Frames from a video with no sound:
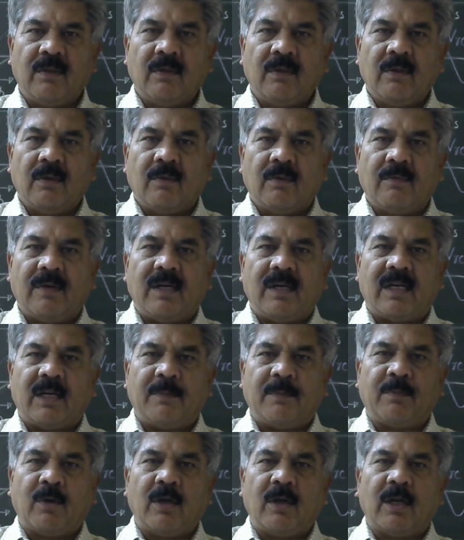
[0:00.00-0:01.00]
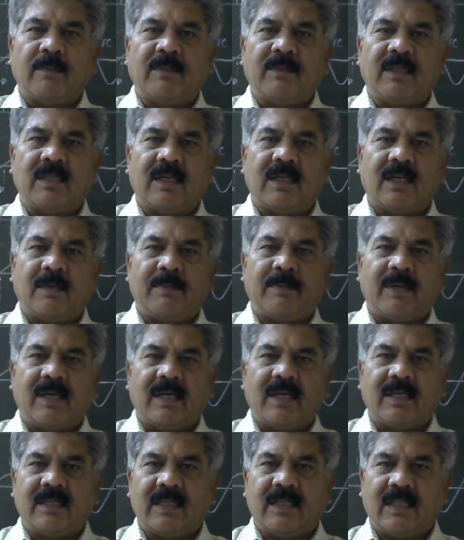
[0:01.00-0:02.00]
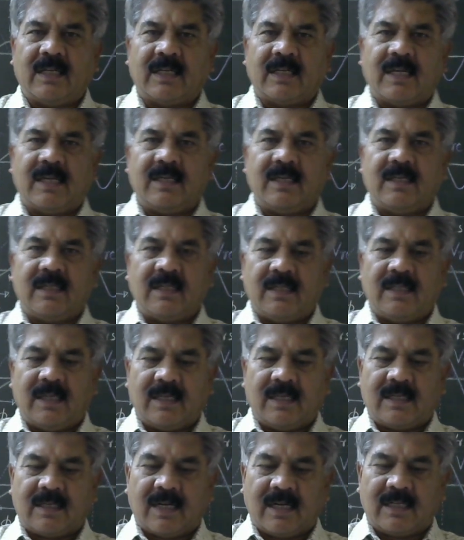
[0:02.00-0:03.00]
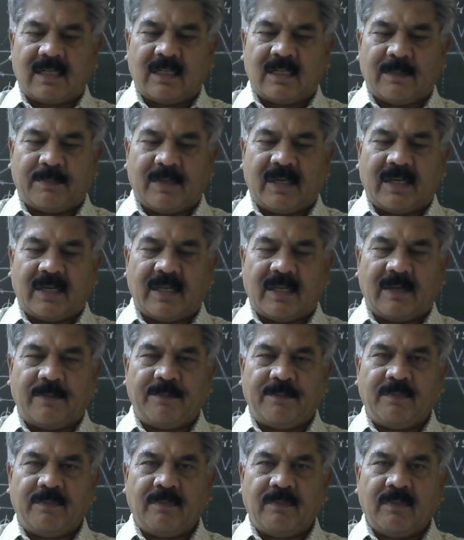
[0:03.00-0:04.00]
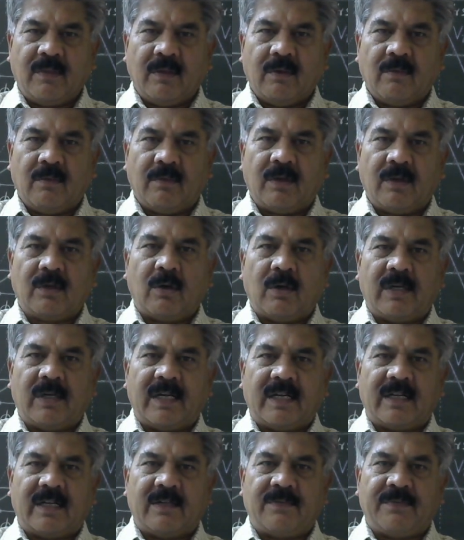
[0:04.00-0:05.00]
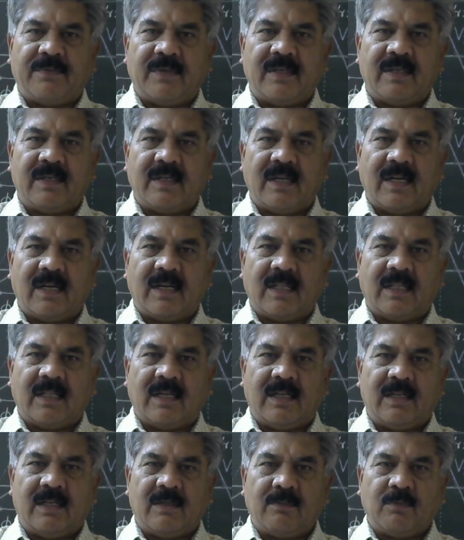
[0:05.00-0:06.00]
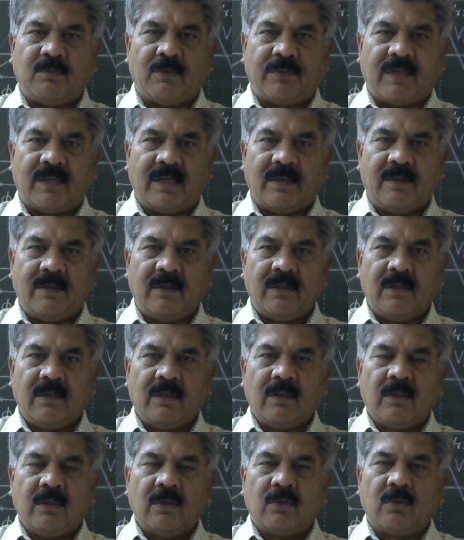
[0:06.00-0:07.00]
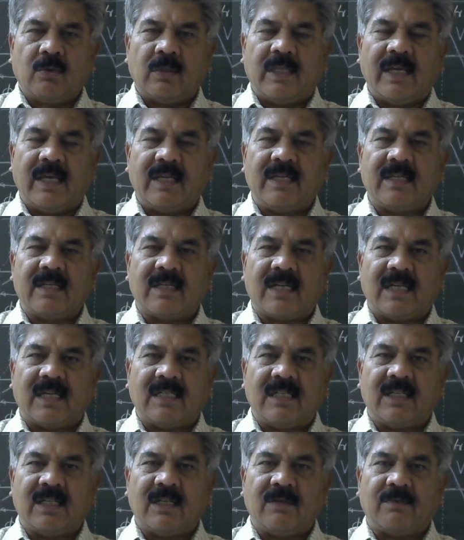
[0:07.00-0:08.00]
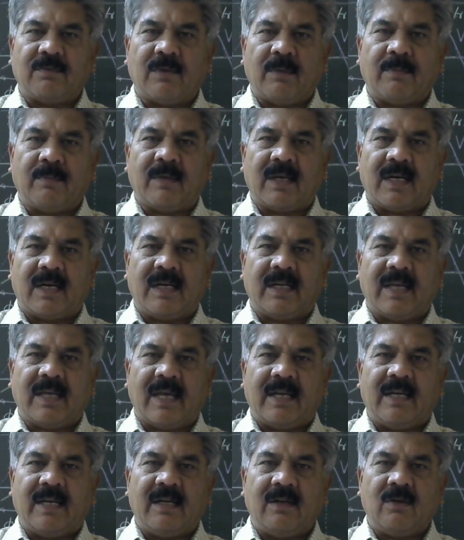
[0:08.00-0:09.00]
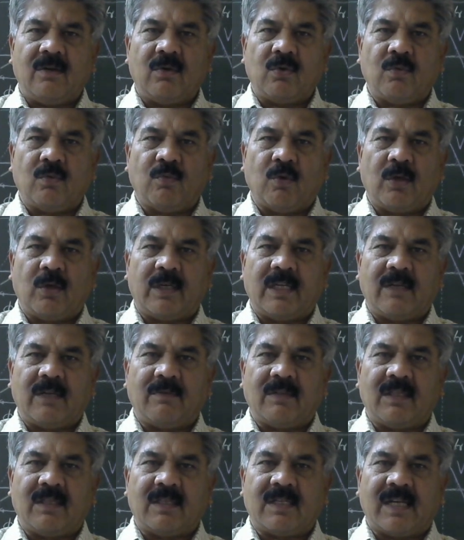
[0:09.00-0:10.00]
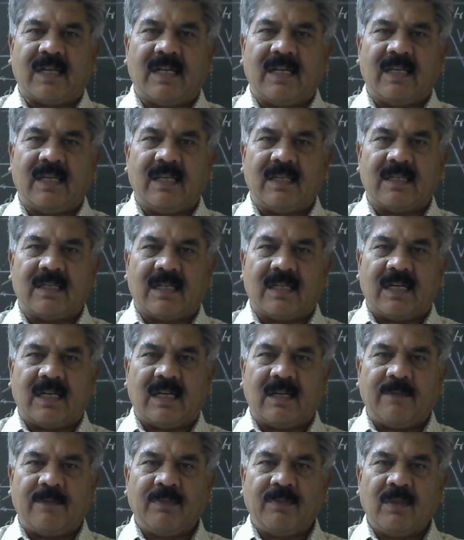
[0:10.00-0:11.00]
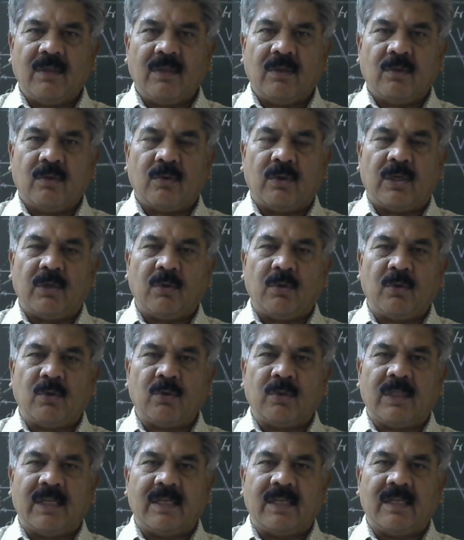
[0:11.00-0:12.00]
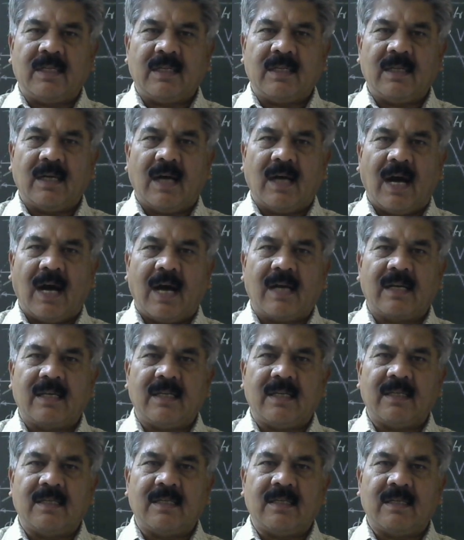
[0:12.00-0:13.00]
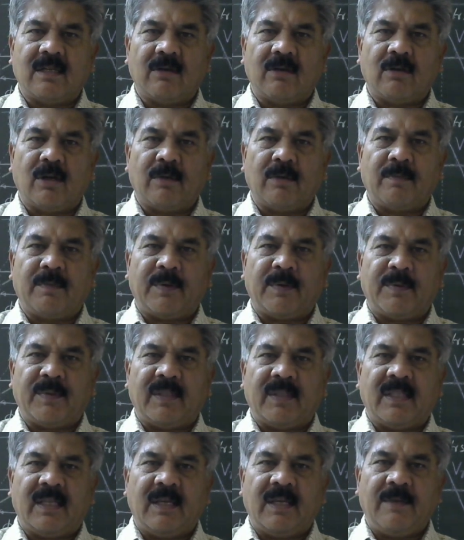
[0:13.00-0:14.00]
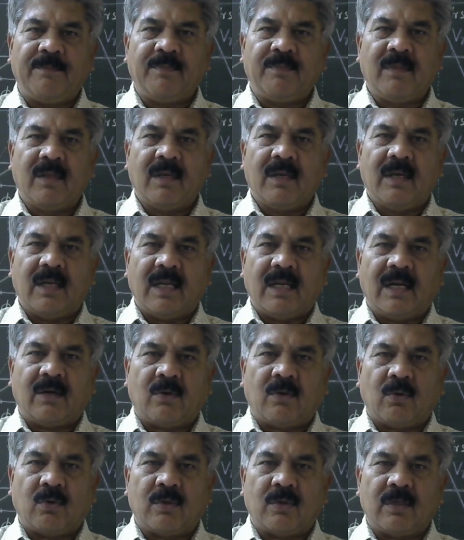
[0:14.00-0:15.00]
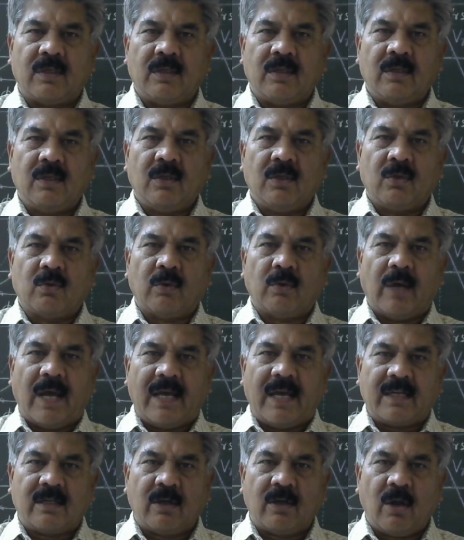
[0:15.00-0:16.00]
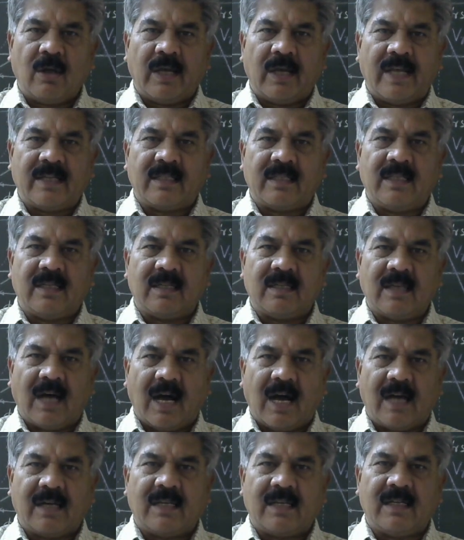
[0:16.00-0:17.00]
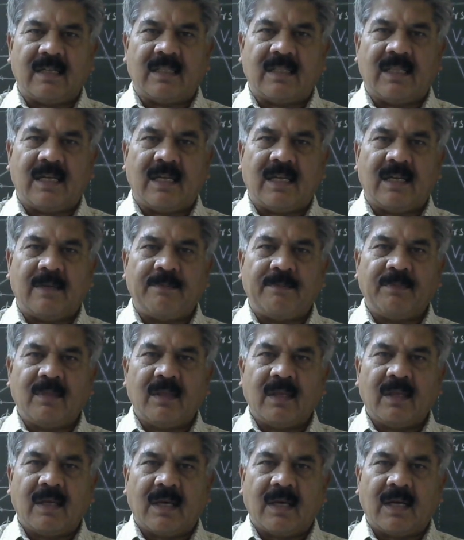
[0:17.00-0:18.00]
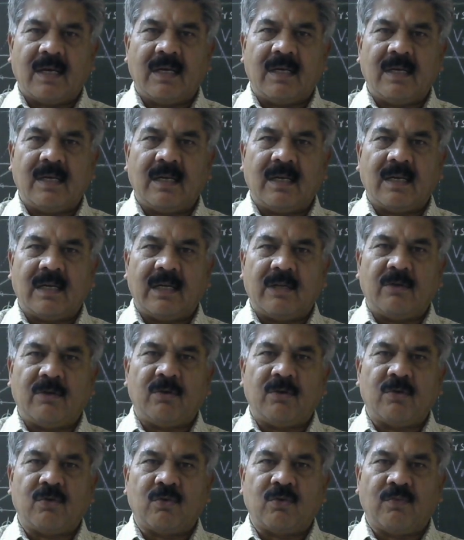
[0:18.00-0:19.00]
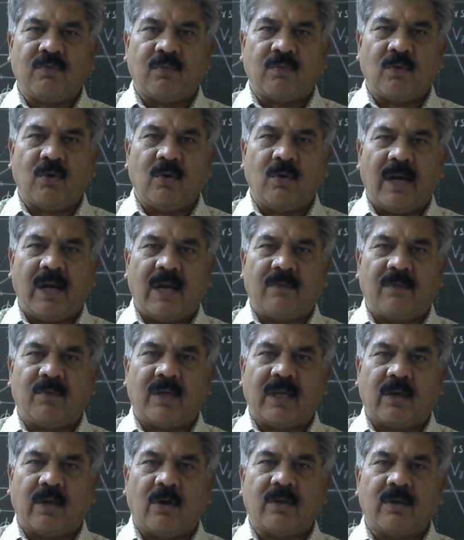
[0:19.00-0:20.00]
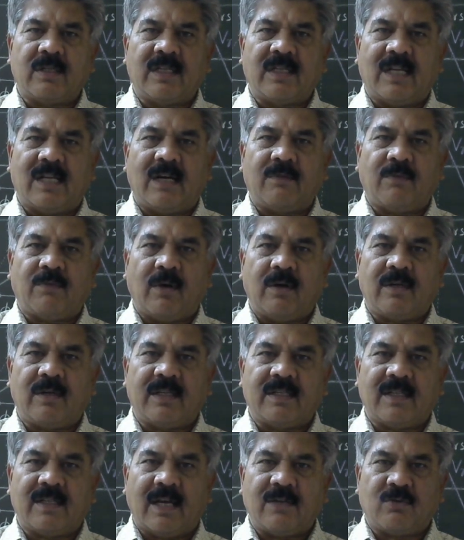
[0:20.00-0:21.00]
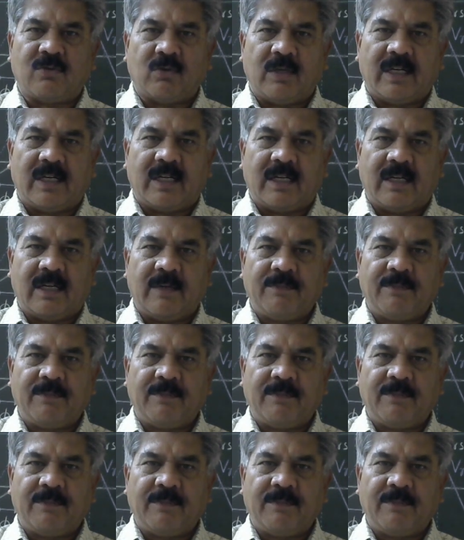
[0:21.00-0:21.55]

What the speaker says: When trip coil of the circuit breaker is energized, they start separating. One contact is fixed, another is moving. So there is transition from current carrying to voltage with a standing state. So due to this, arc is developed between the electrodes. So as long as this arc is there, current continues to flow, and we cannot say that fault is isolated.